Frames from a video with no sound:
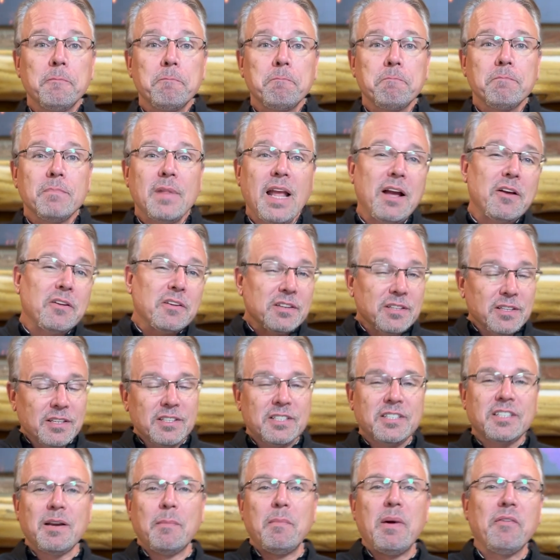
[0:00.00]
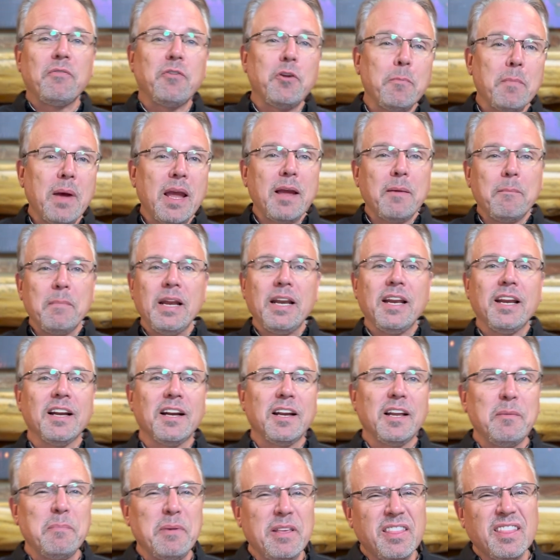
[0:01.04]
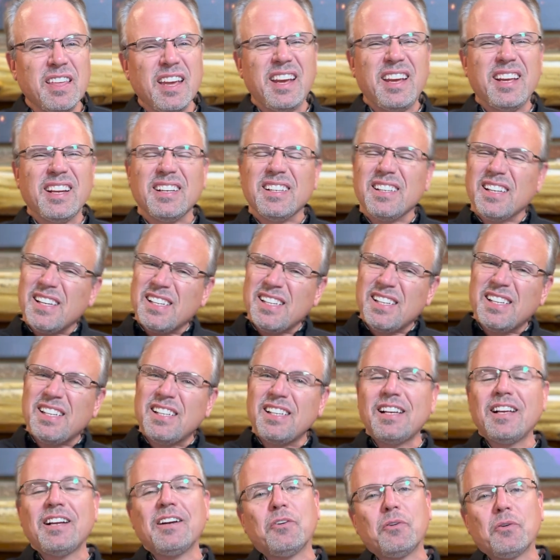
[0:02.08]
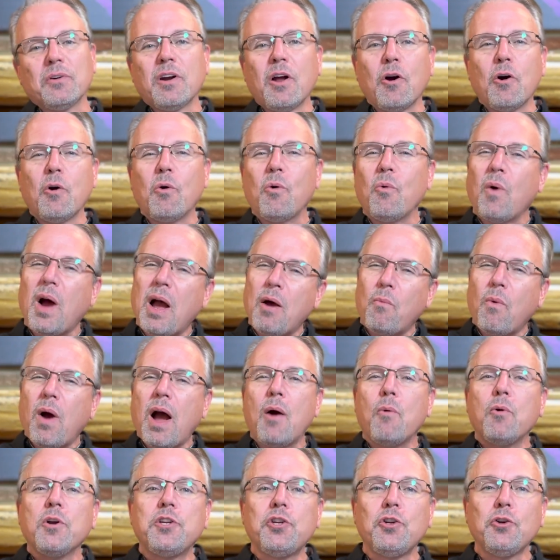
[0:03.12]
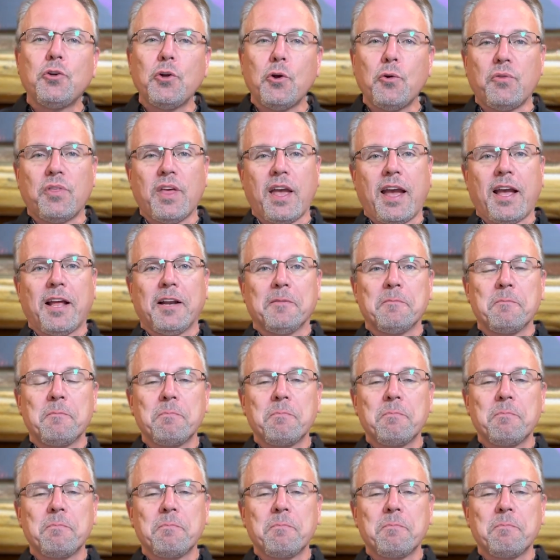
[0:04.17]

Now, some of you may immediately be thinking, I don't know, why would you do that?